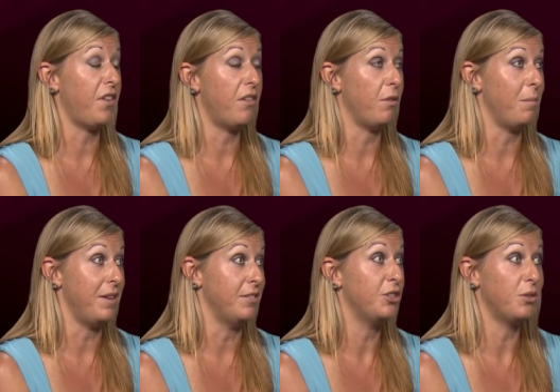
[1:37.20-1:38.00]
I've ever
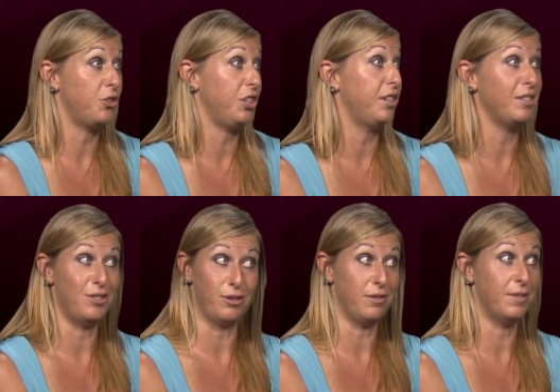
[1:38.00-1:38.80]
been. So she
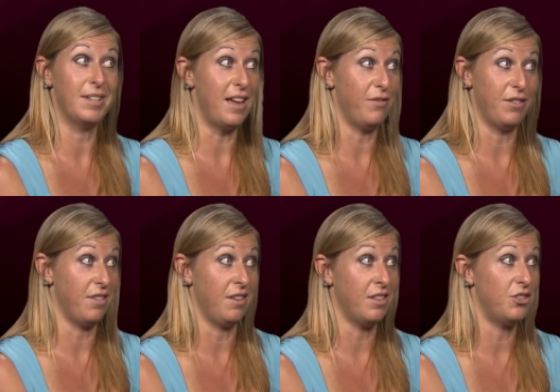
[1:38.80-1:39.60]
deserves
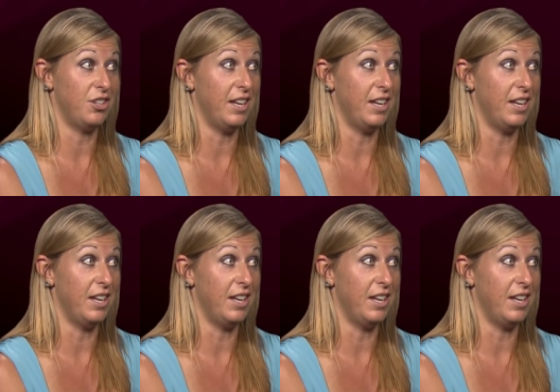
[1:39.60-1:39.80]
everything that she